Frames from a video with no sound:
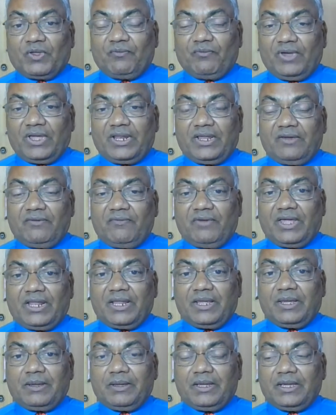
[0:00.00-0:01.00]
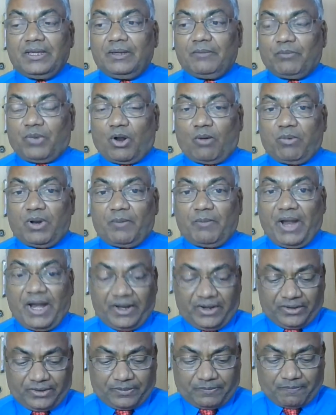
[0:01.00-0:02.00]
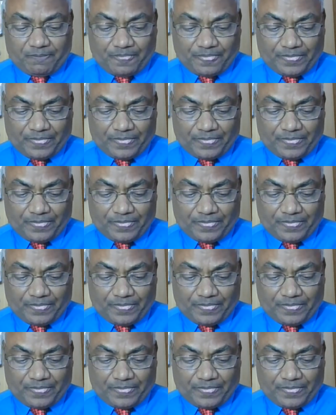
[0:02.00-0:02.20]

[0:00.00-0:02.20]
very problematic,